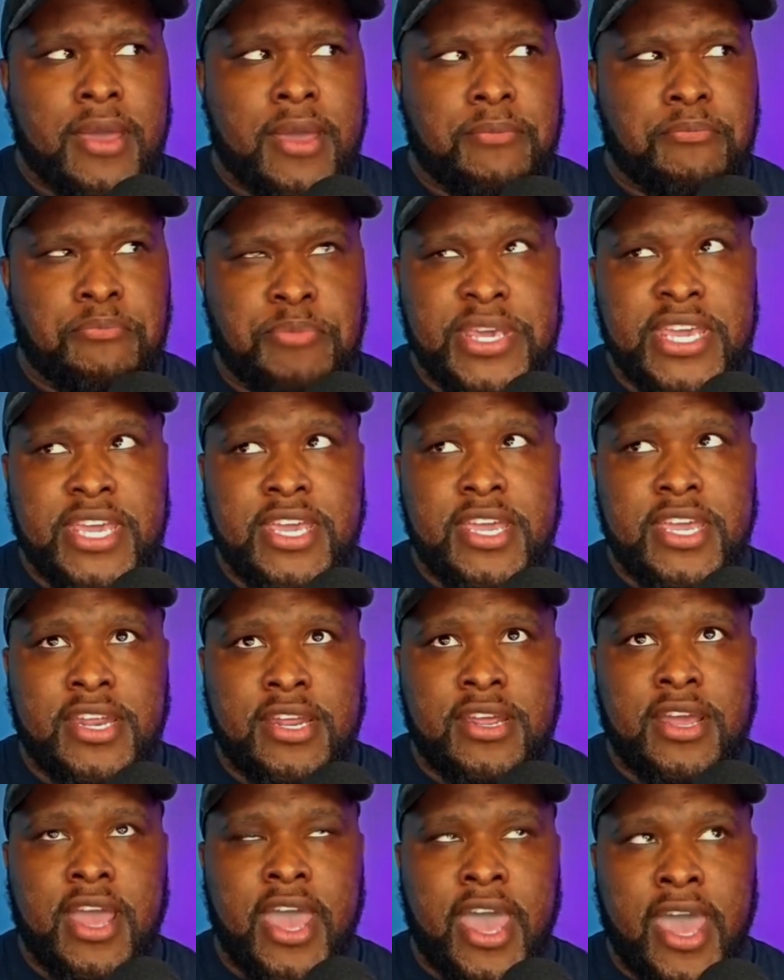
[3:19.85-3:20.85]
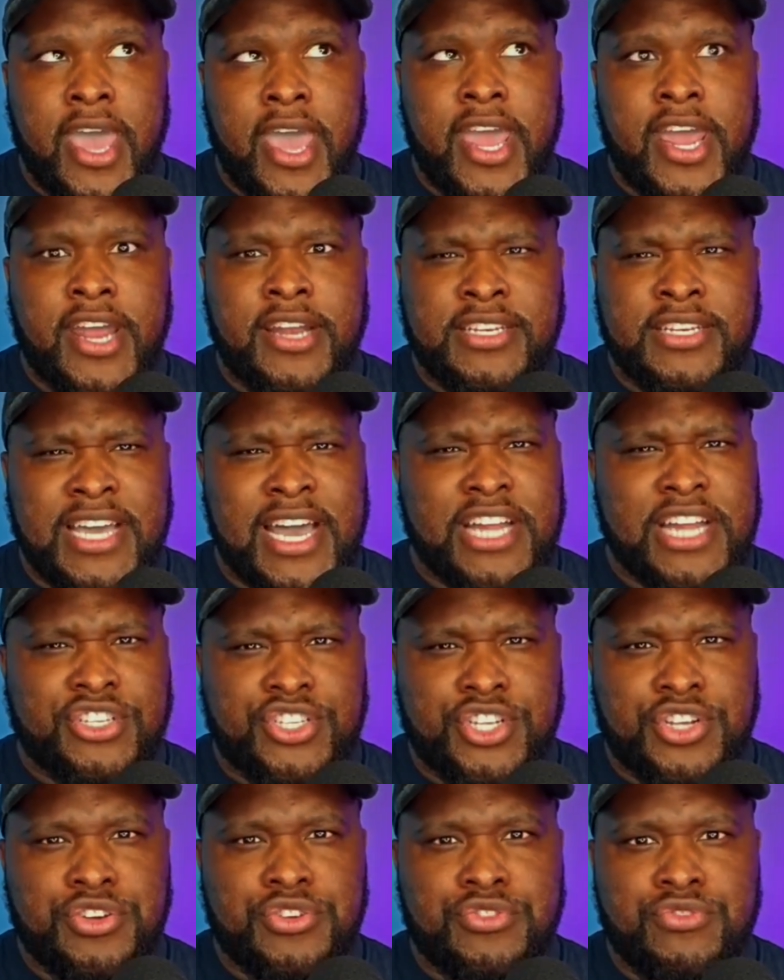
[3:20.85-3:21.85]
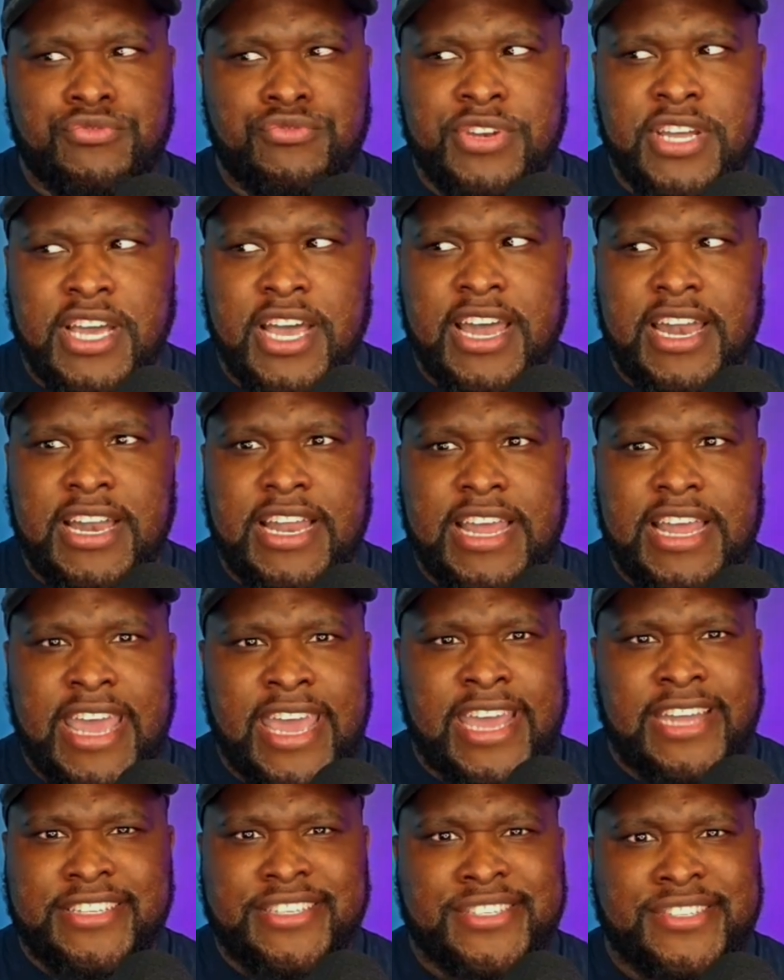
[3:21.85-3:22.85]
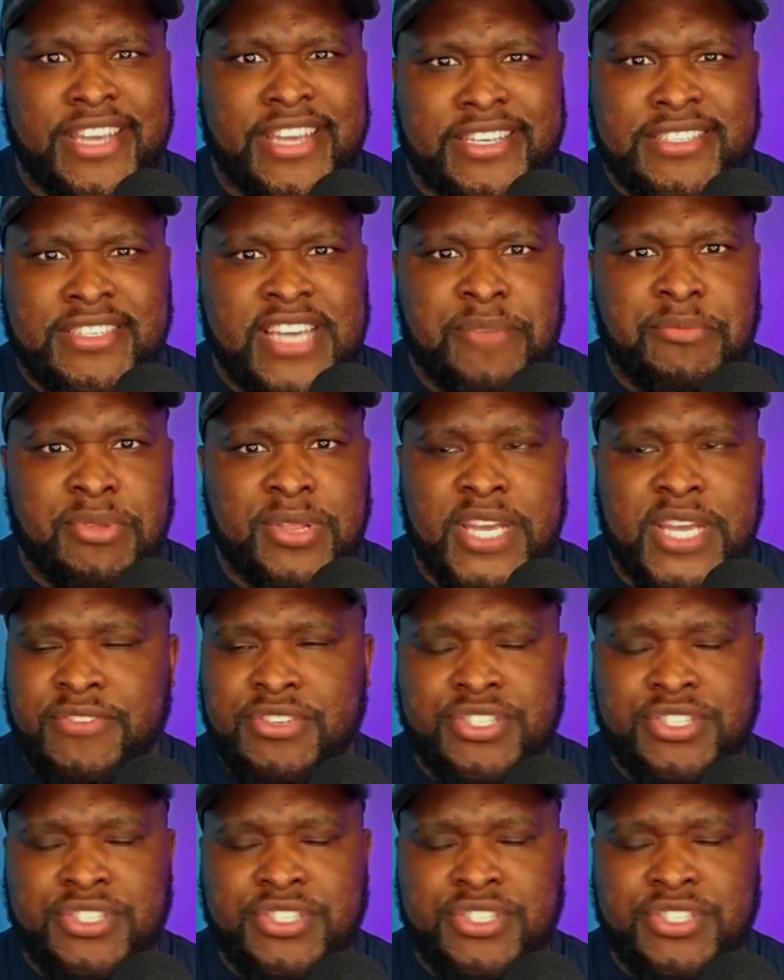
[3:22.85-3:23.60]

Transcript: BA.2.86, I believe.